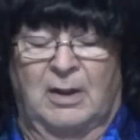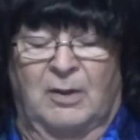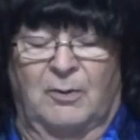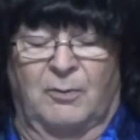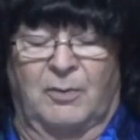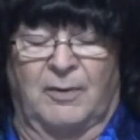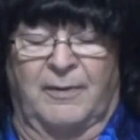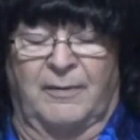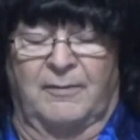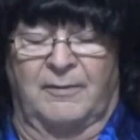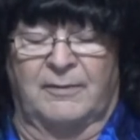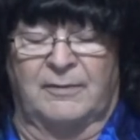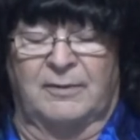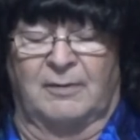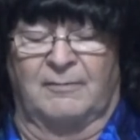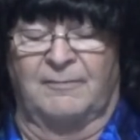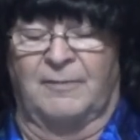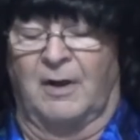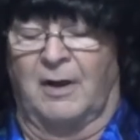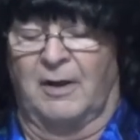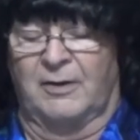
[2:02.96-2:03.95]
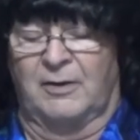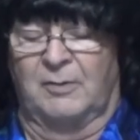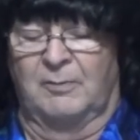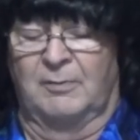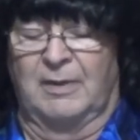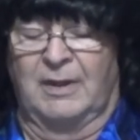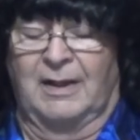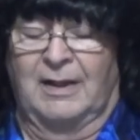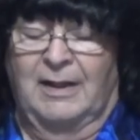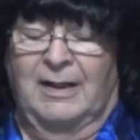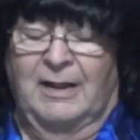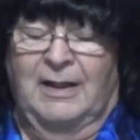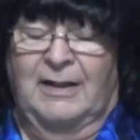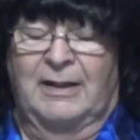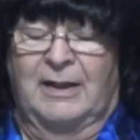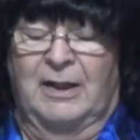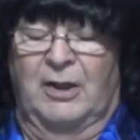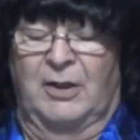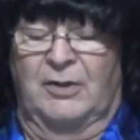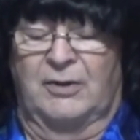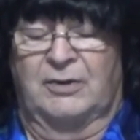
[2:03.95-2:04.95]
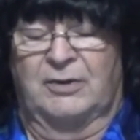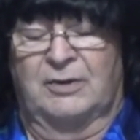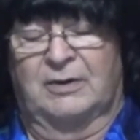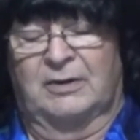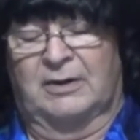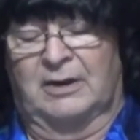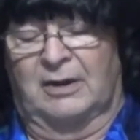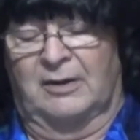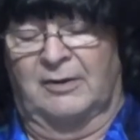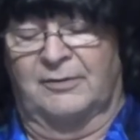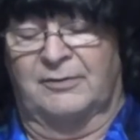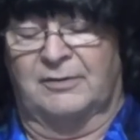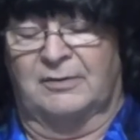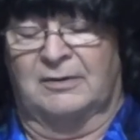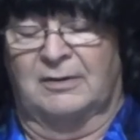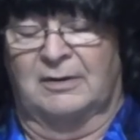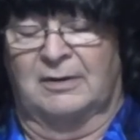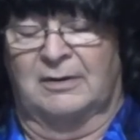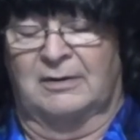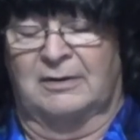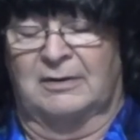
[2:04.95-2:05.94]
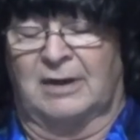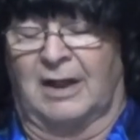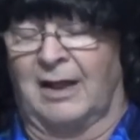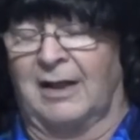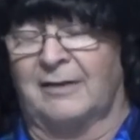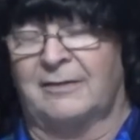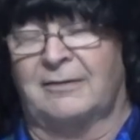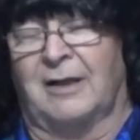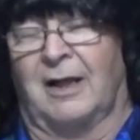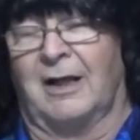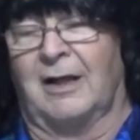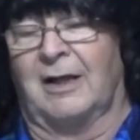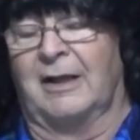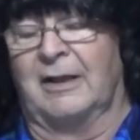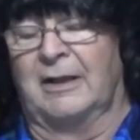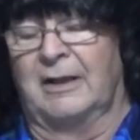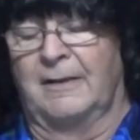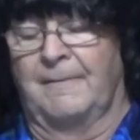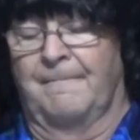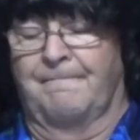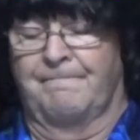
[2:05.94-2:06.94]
with some volume and hair gel styling.